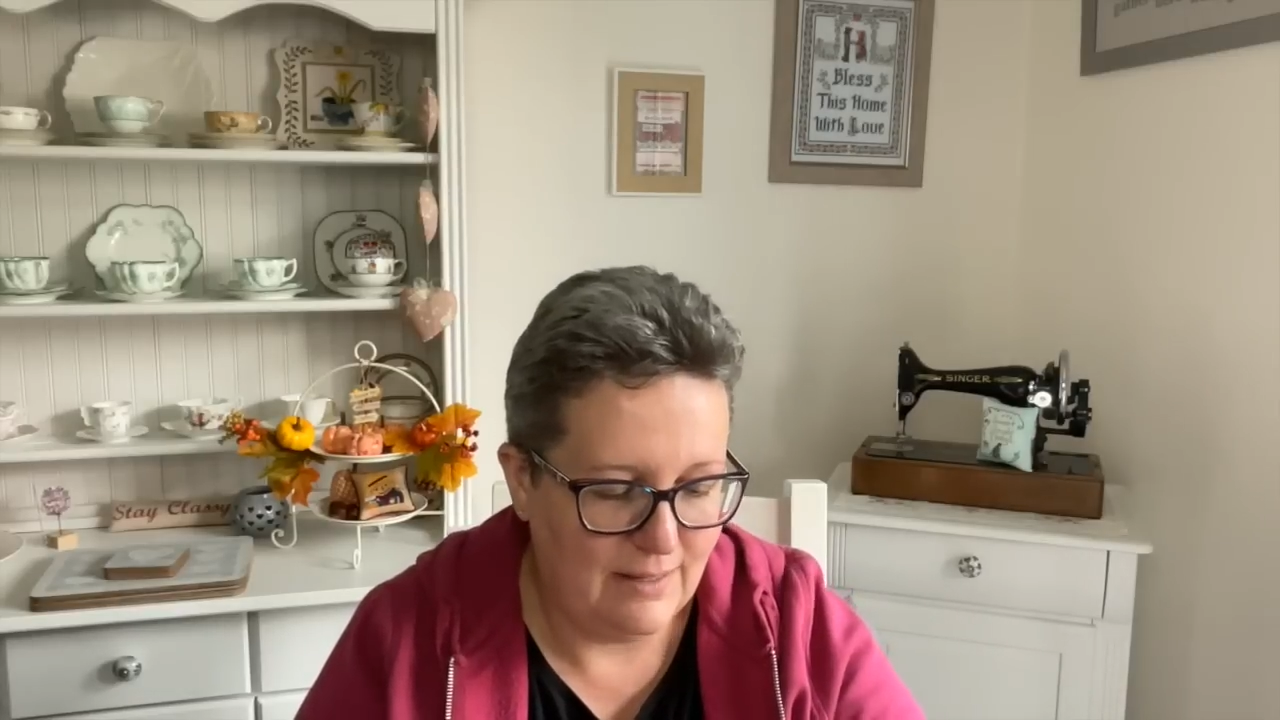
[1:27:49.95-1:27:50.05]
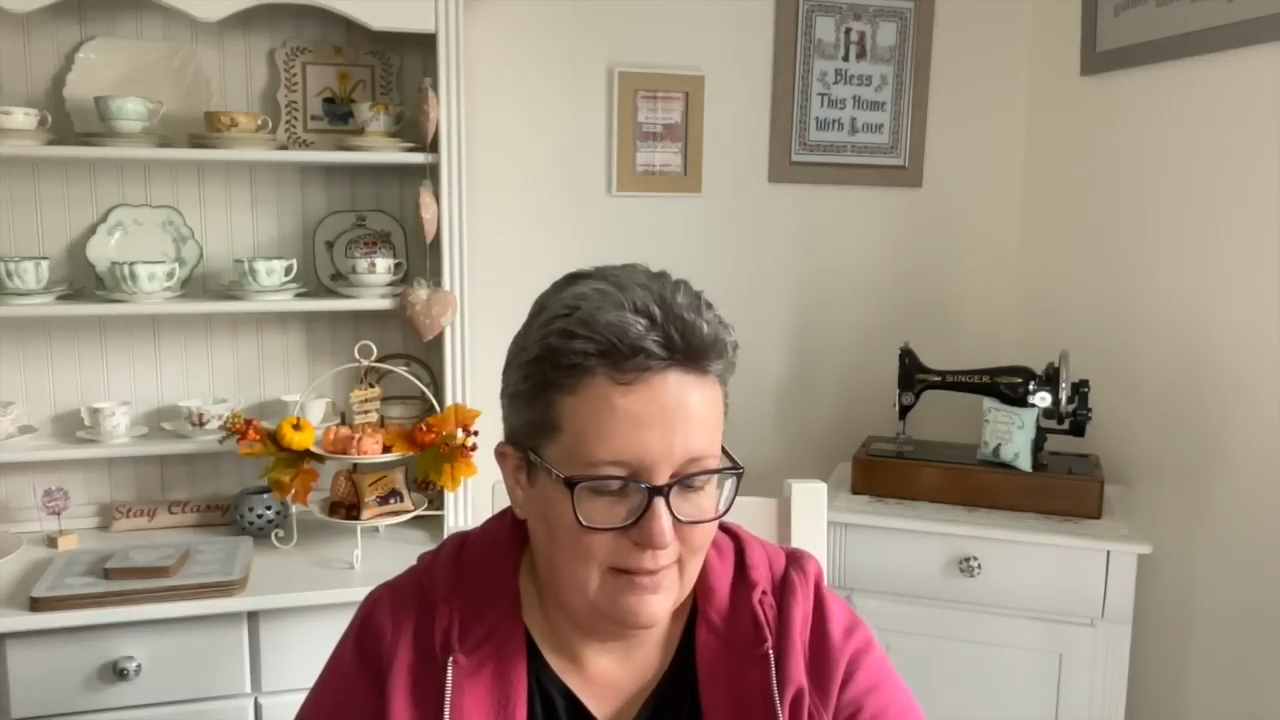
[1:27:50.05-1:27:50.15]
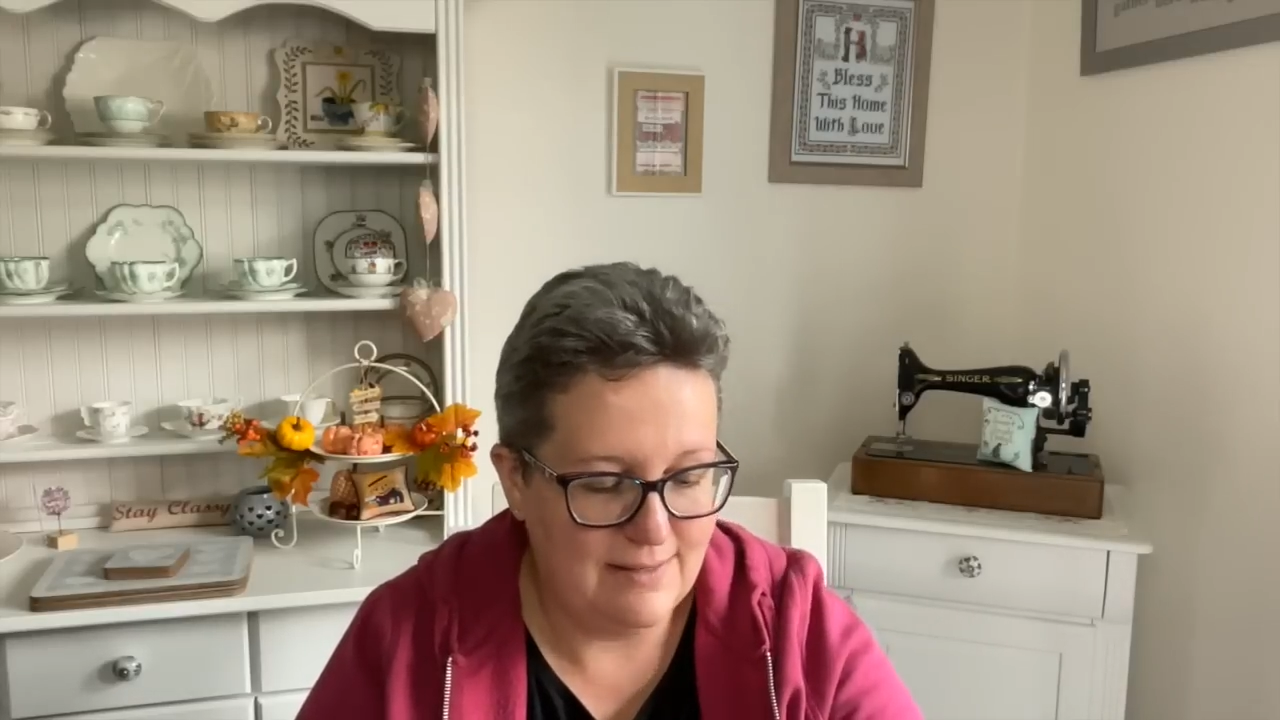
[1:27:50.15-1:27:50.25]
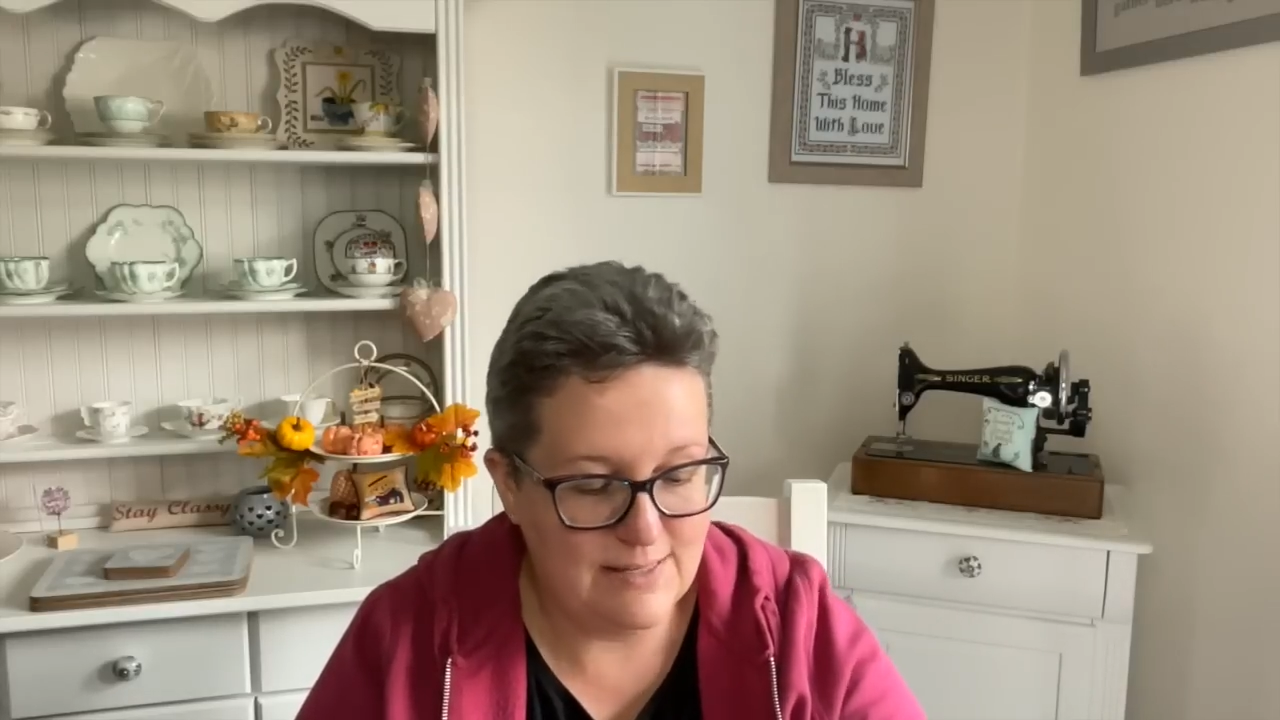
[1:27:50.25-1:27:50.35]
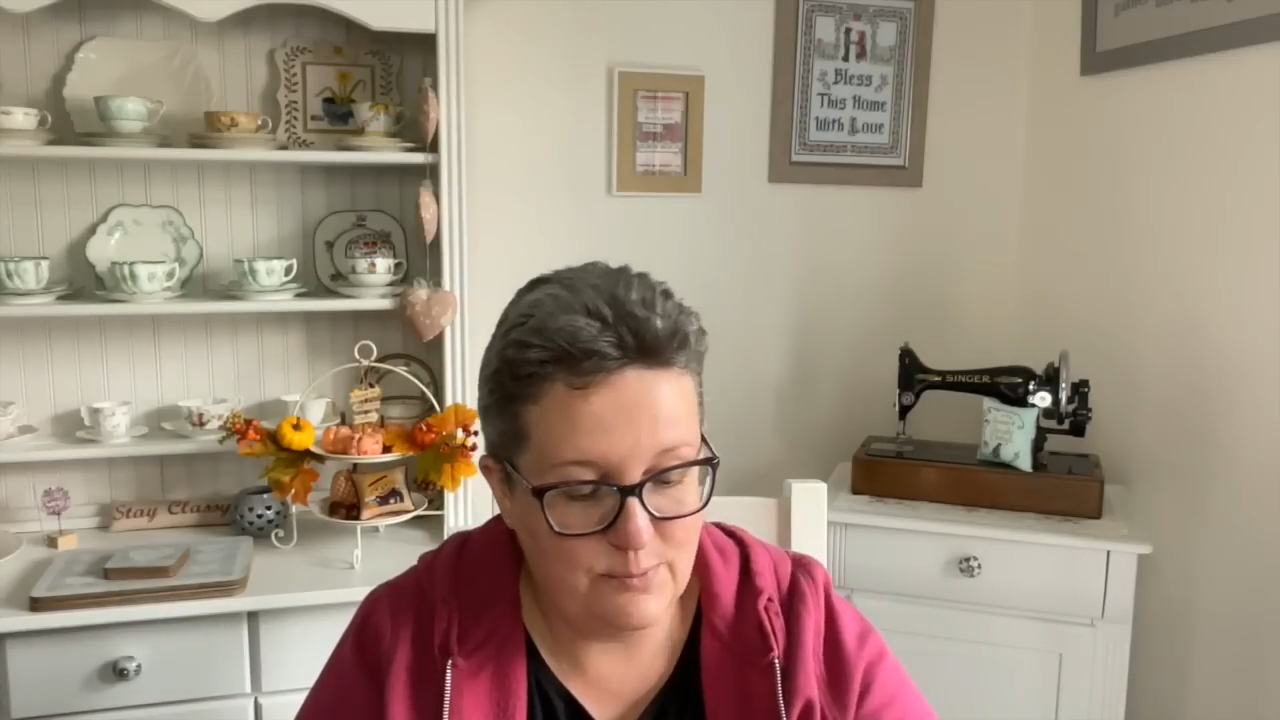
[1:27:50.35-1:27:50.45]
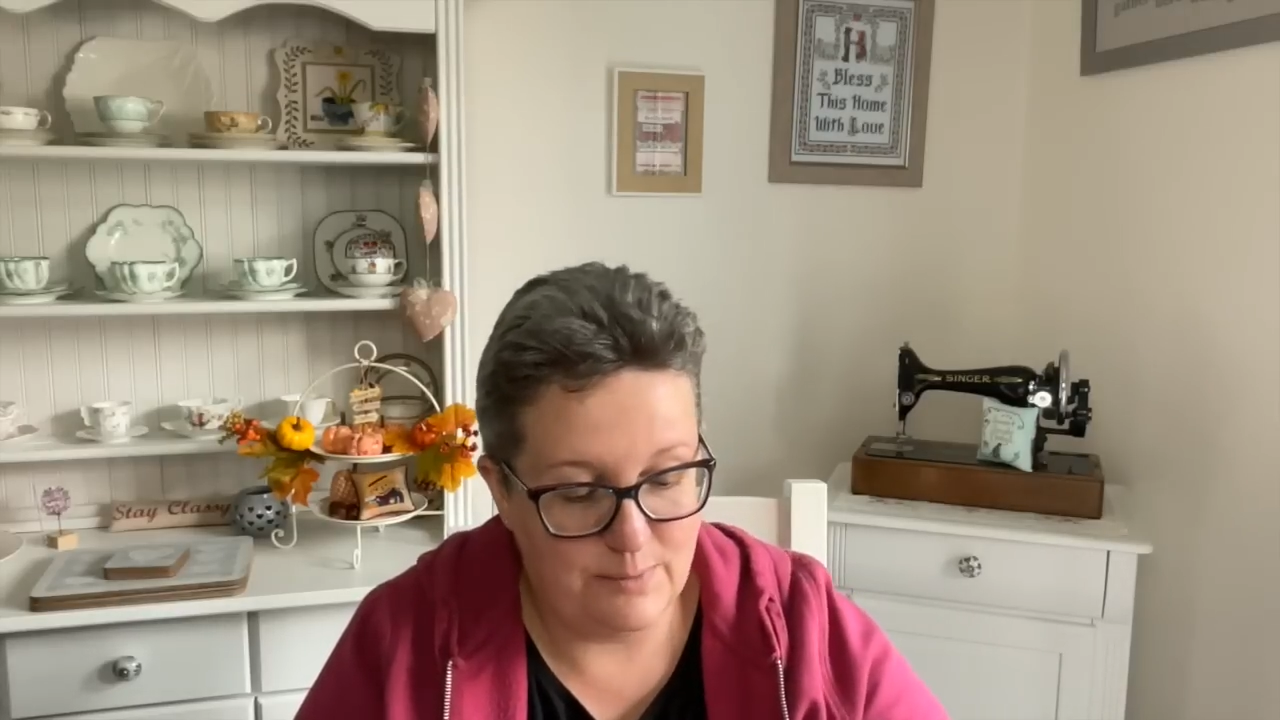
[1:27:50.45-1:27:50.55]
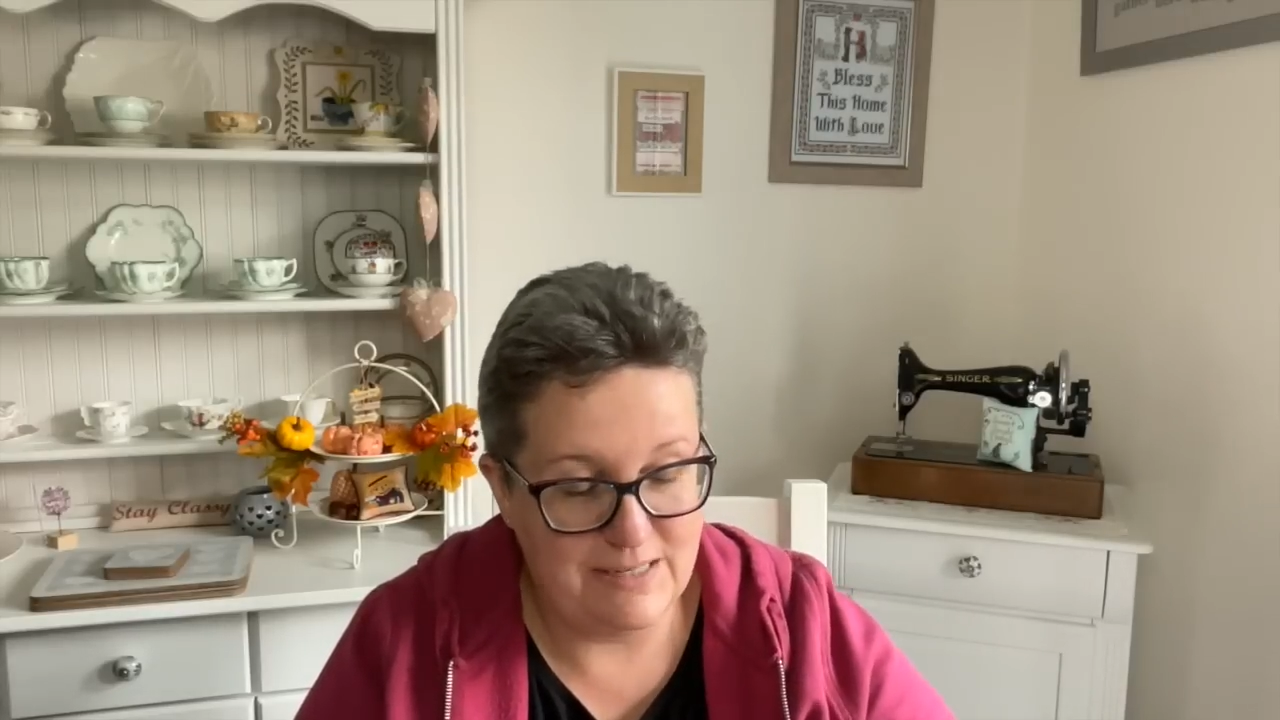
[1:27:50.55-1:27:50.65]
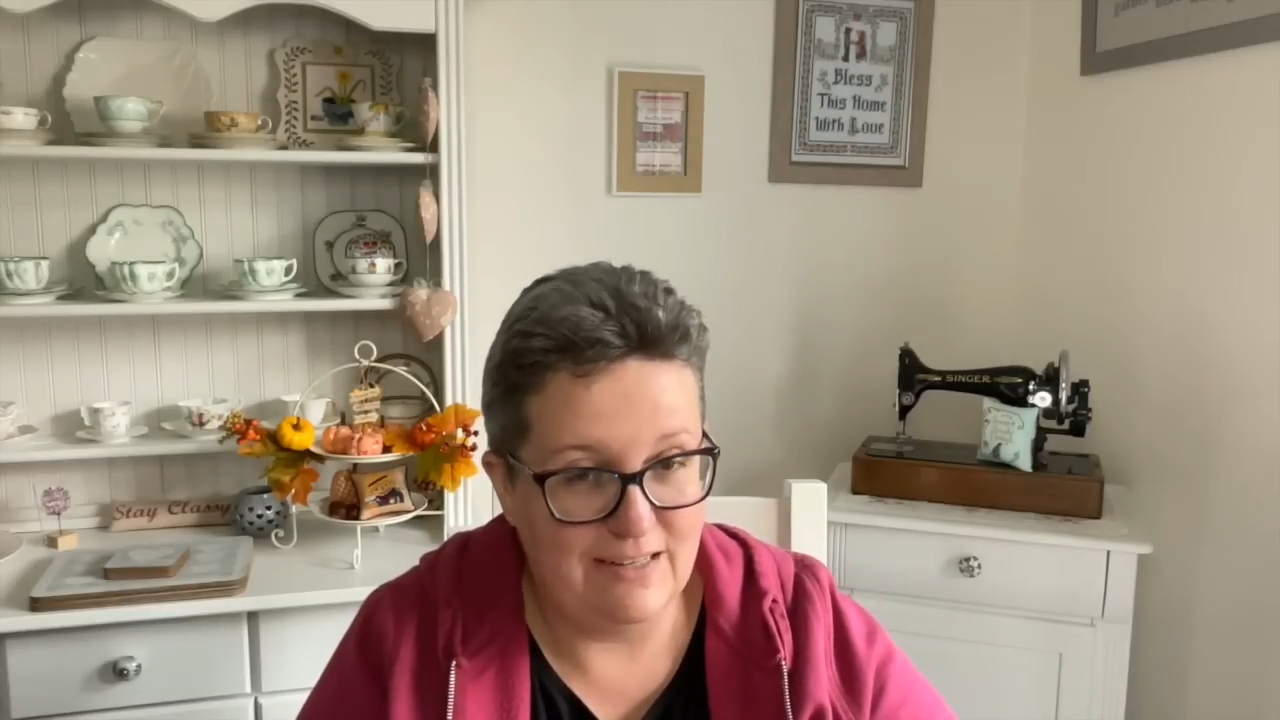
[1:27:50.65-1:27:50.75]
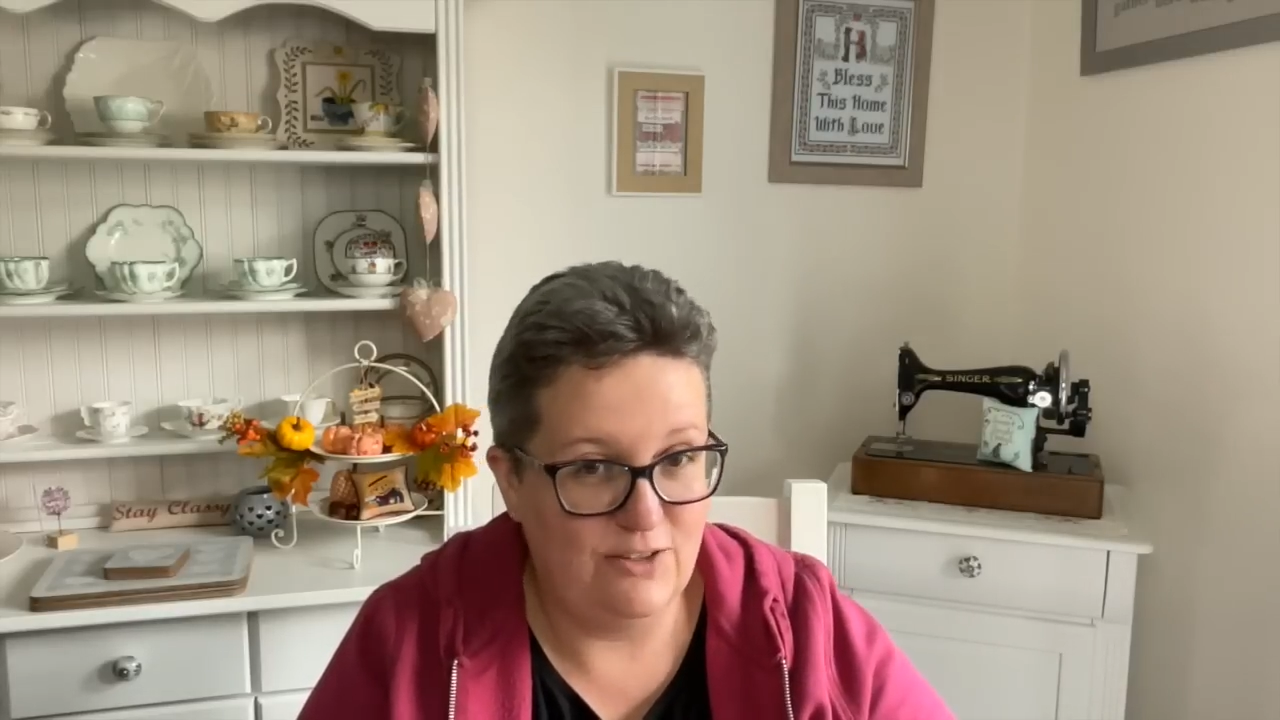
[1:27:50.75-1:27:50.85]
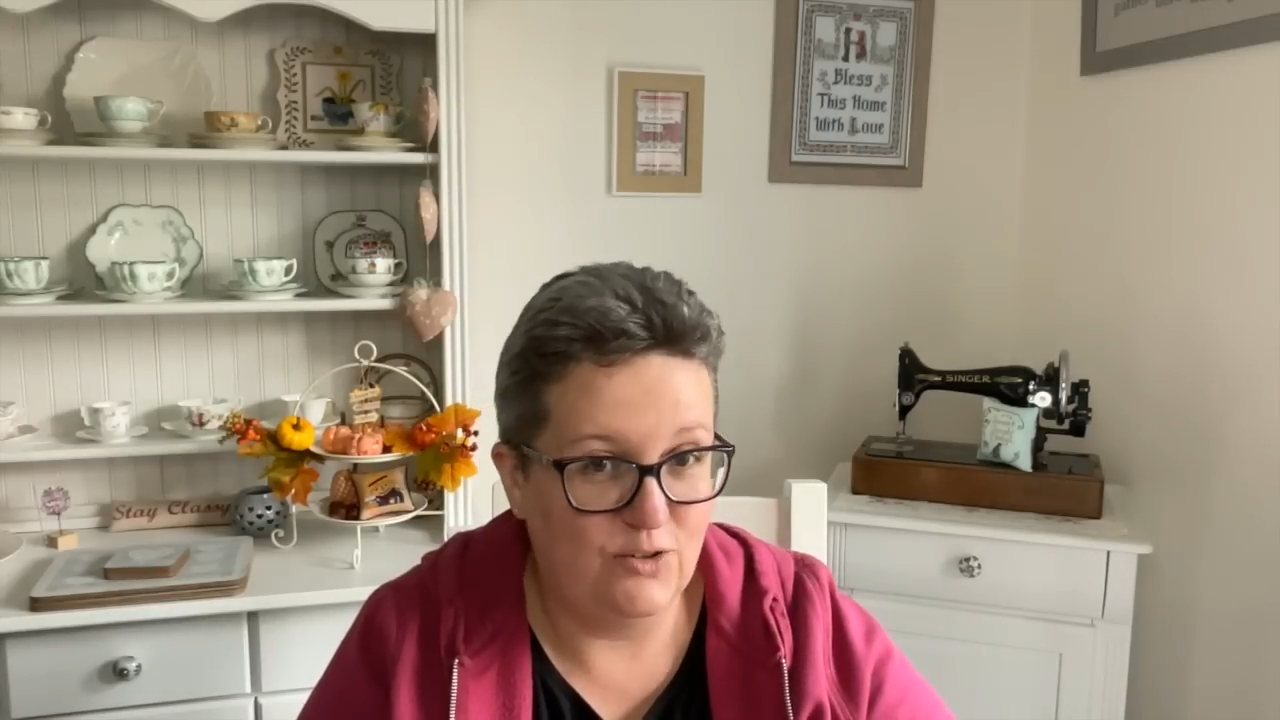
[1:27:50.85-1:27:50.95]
this is where I'm telling you,